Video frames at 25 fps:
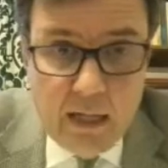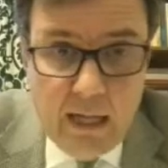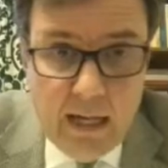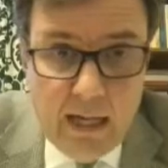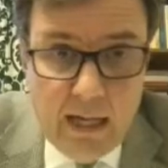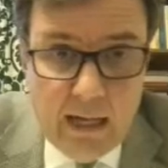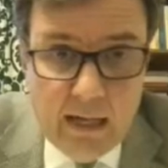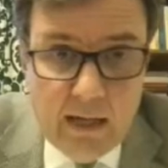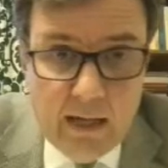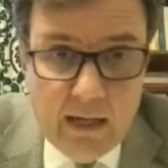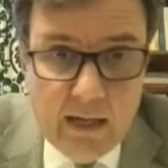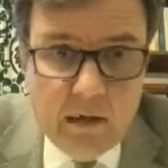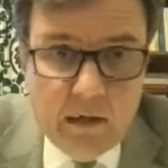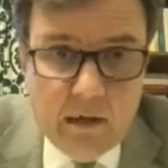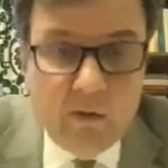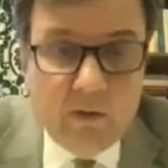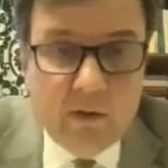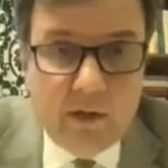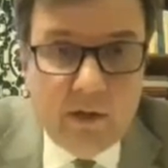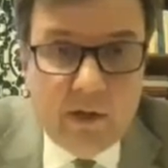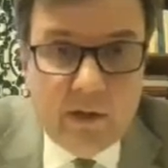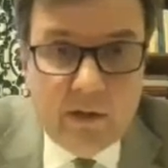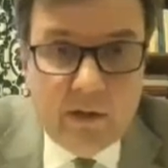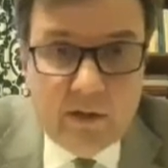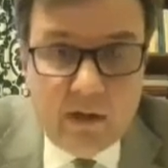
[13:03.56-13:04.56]
Callanan, on
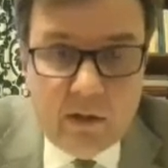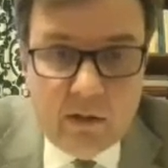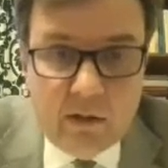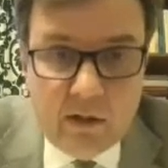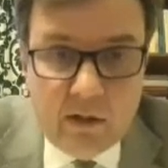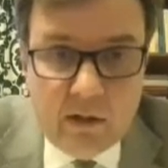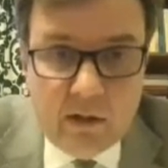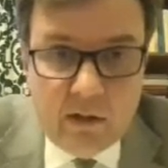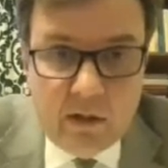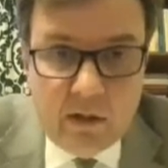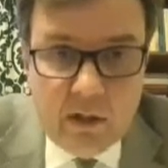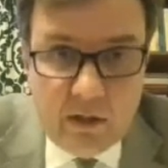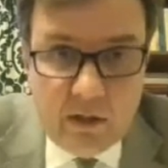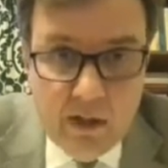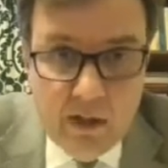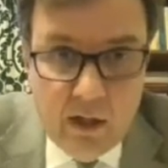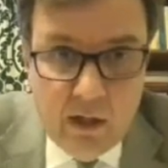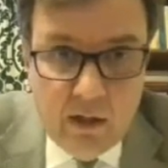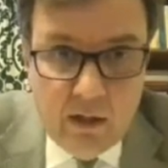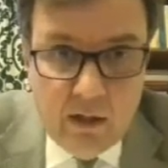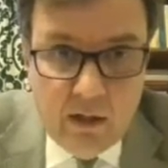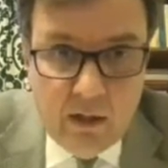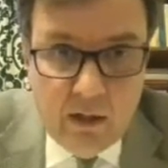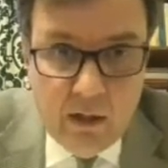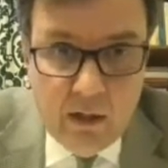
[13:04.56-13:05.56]
this, because this sits
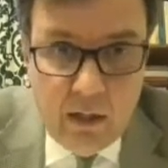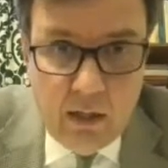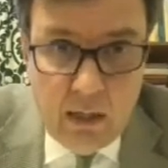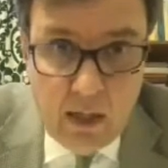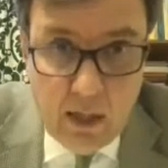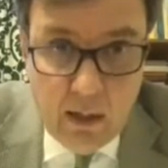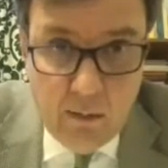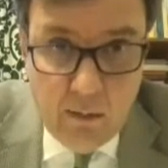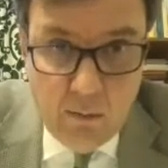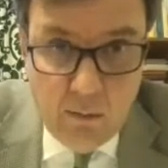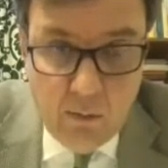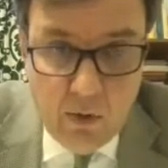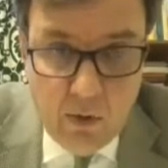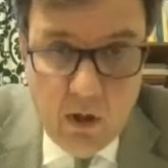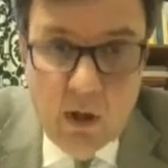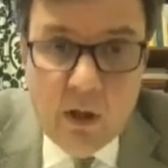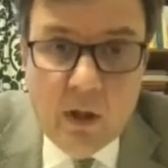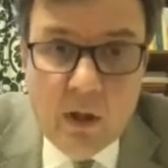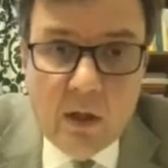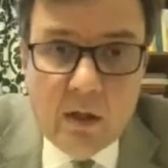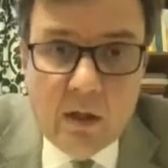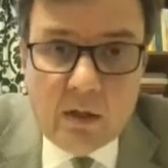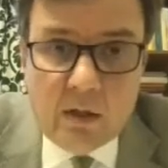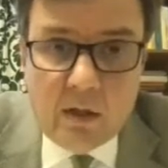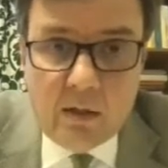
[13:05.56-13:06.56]
under him
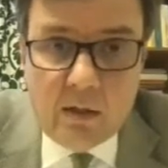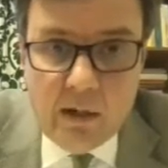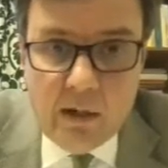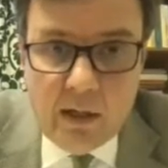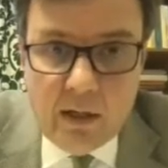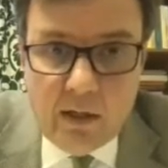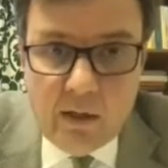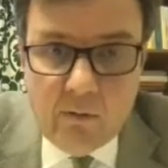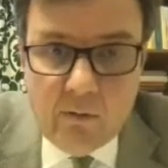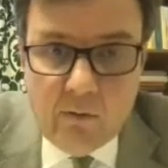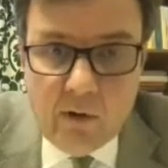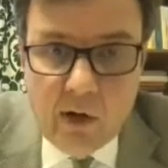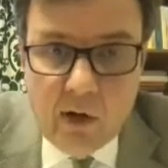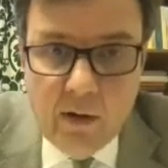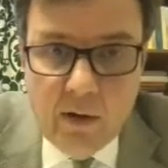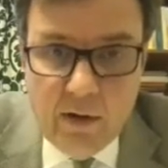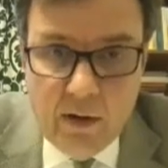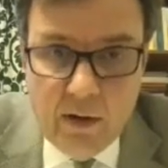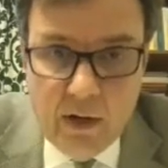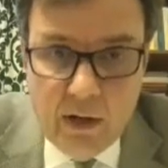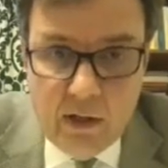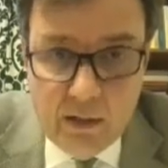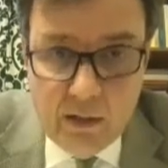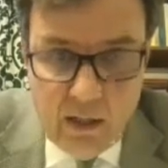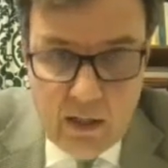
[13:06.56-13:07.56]
directly rather
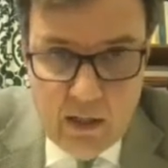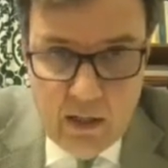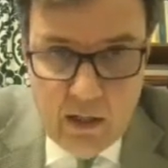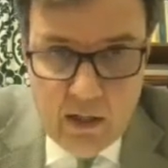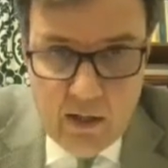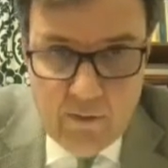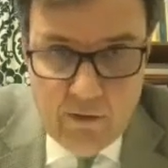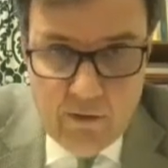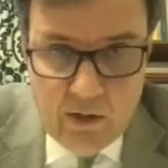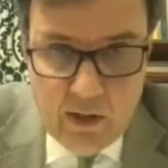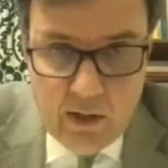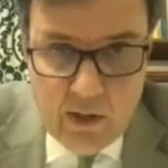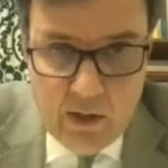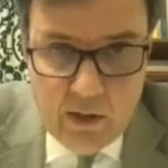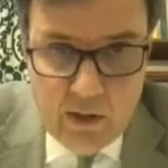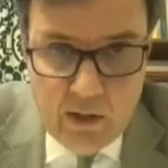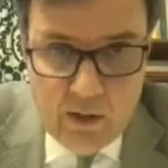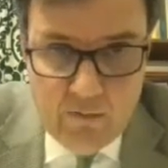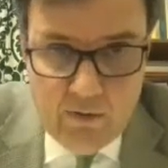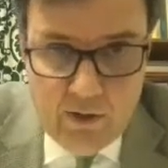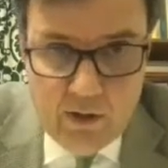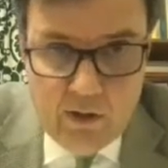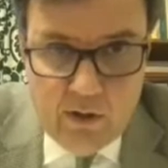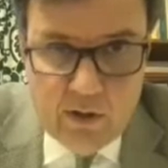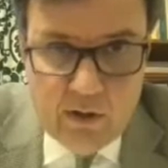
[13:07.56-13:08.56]
than us. He covers energy
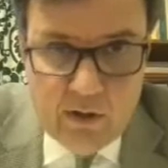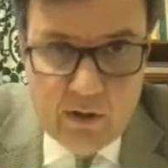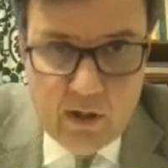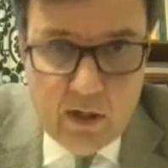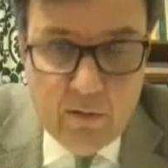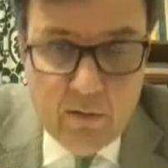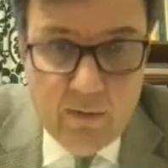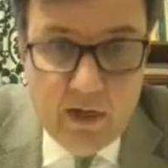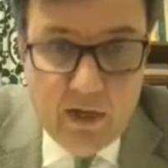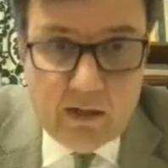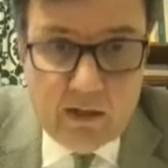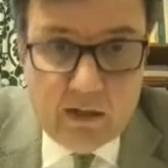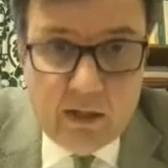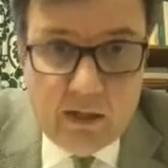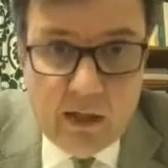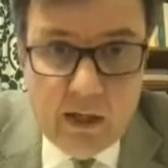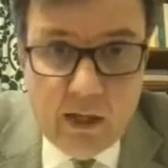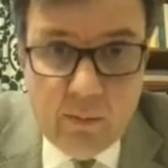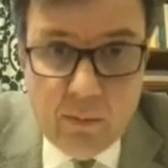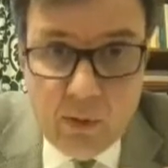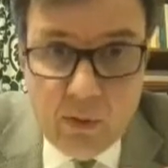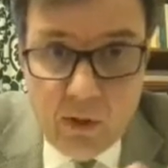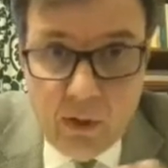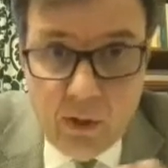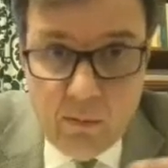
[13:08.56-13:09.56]
efficiency, I might
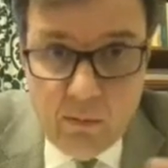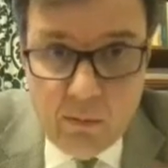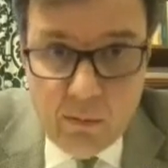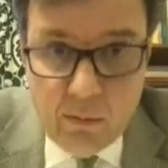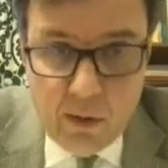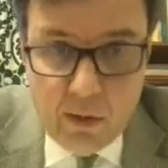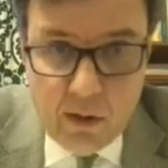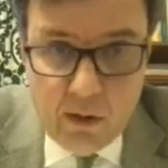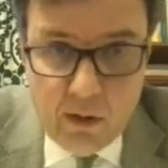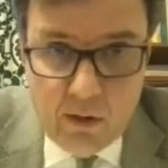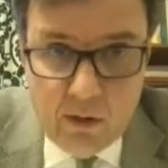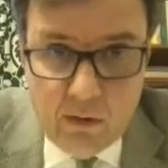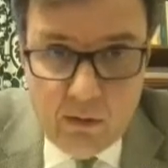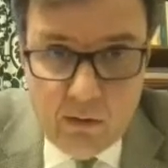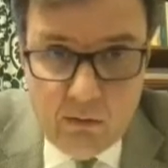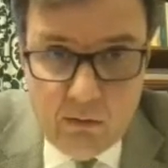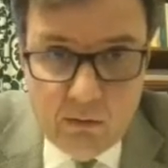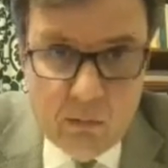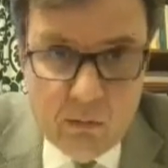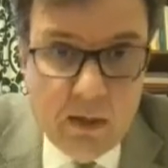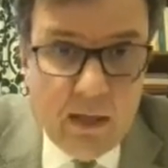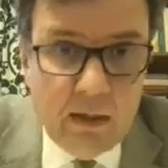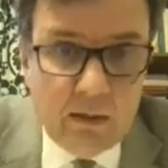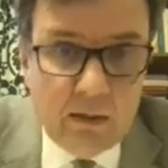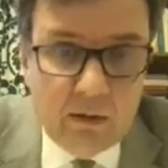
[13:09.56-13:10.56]
add, but I do,
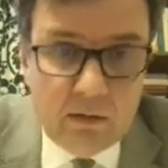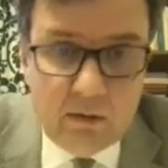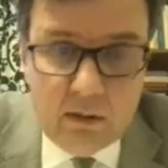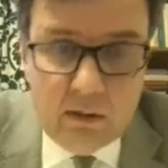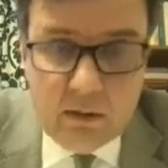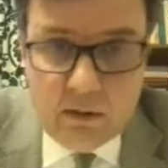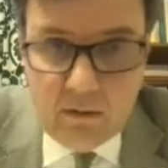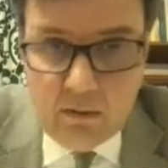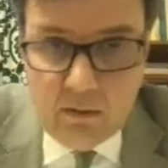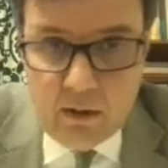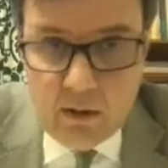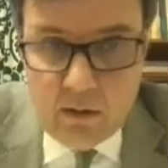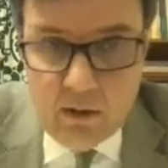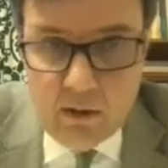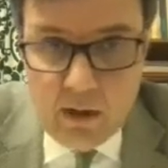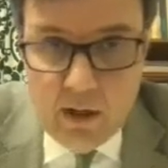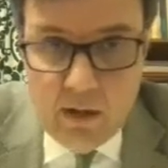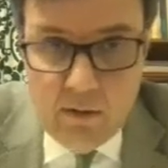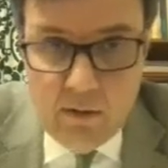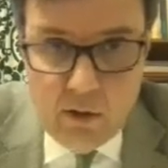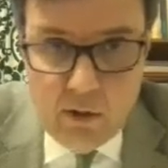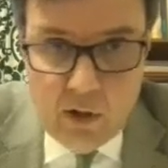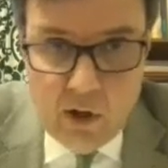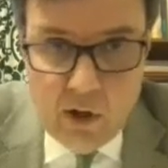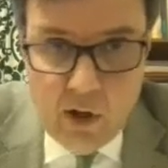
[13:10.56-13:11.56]
as the
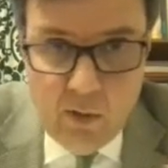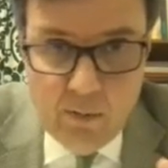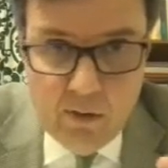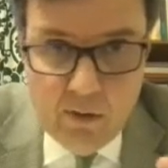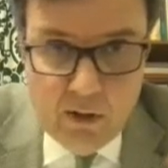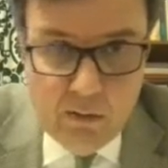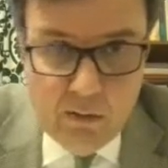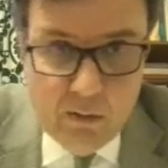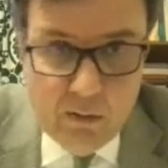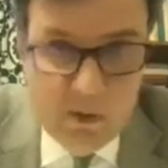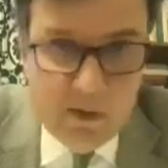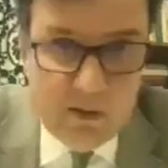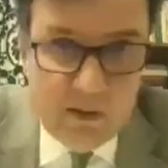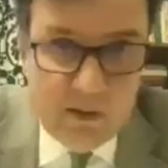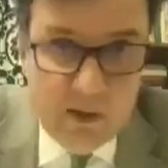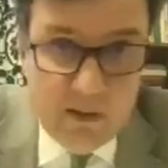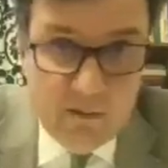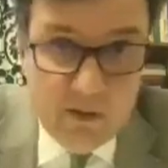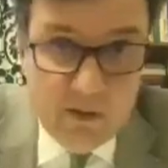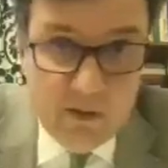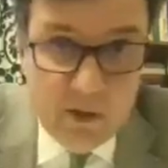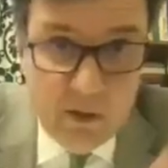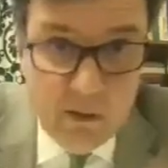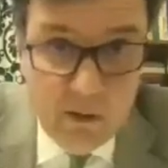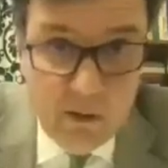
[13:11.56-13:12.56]
nearest Commons minister, have
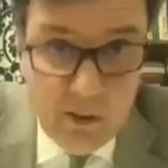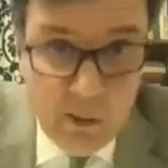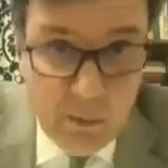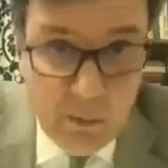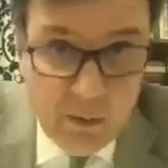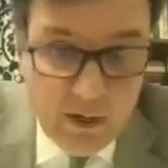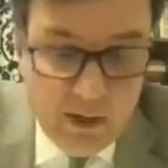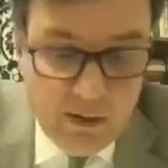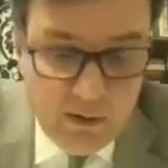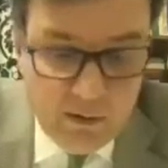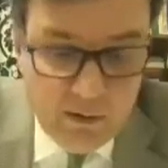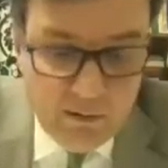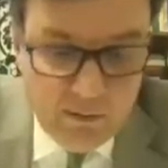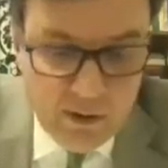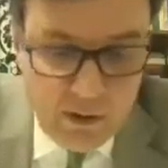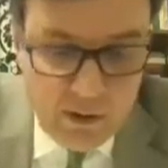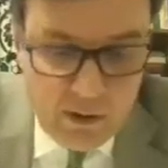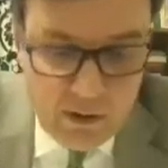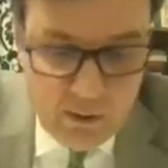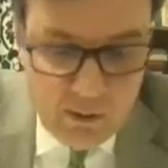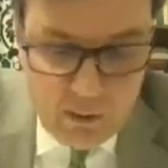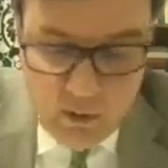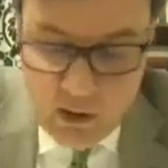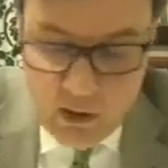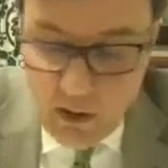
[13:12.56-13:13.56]
to know a lot about it,
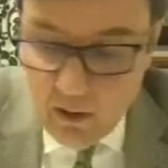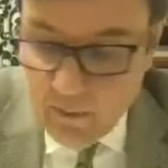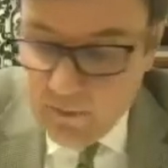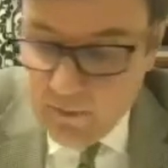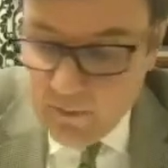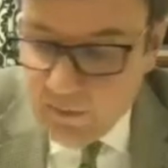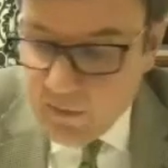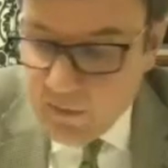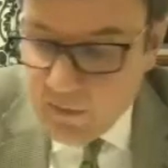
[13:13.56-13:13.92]
obviously, as well.